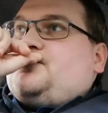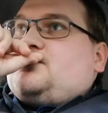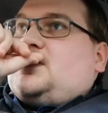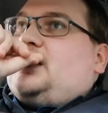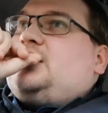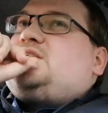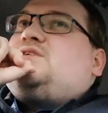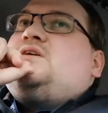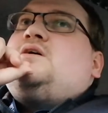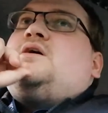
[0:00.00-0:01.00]

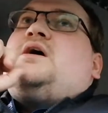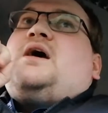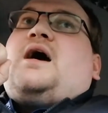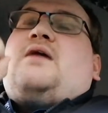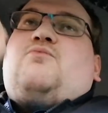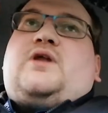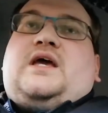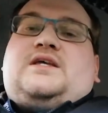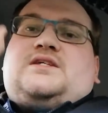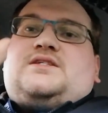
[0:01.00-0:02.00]
And what it
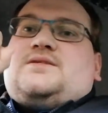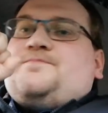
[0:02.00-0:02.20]
is